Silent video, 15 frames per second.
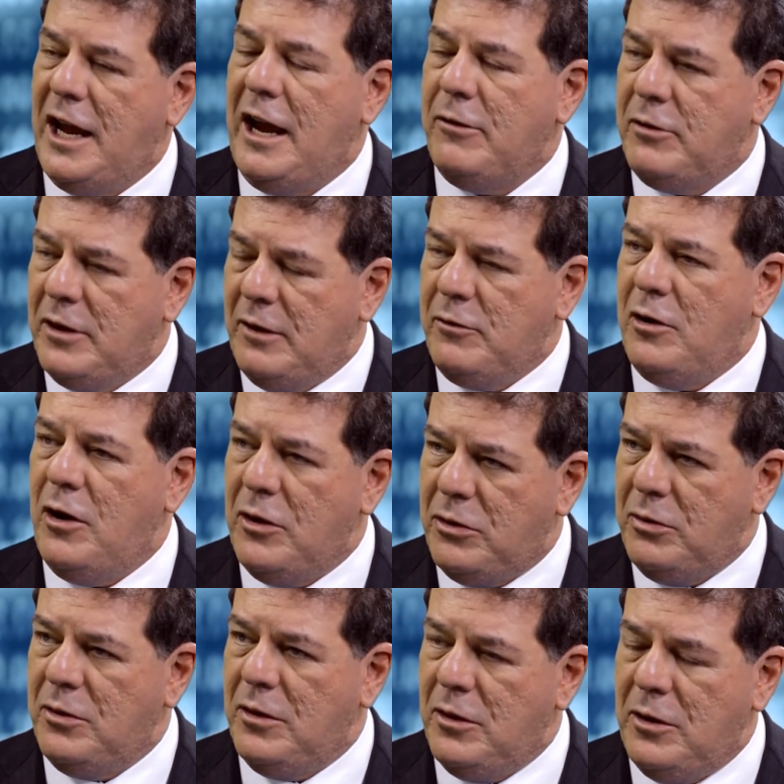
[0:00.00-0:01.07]
after they've gone
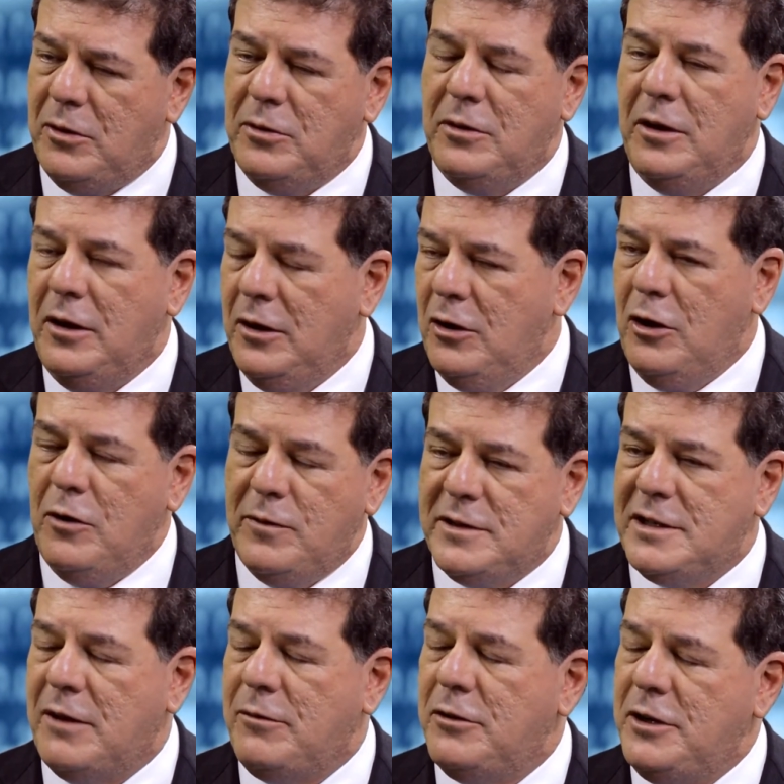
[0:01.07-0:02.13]
through the loan over
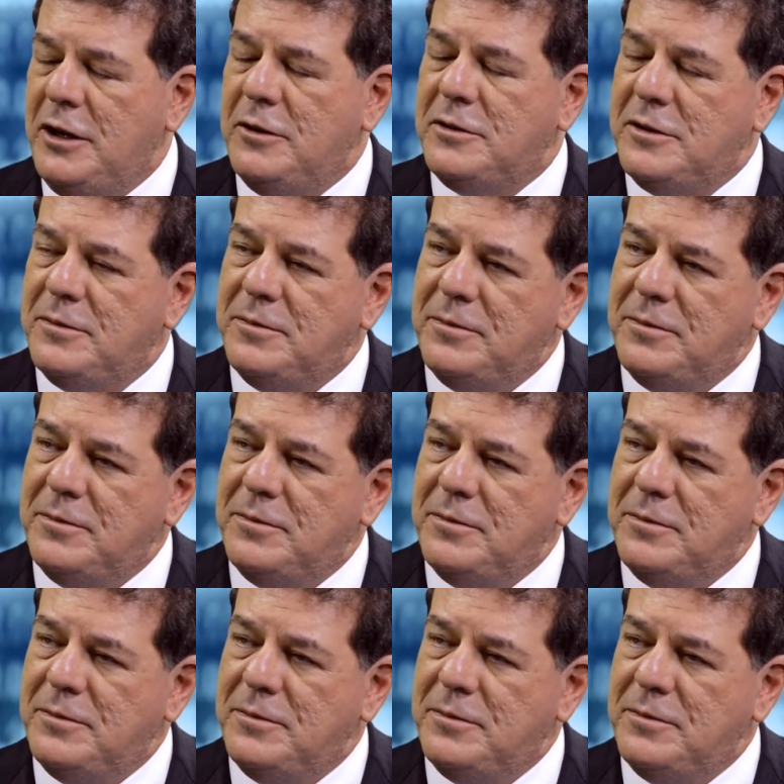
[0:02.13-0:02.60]
several years?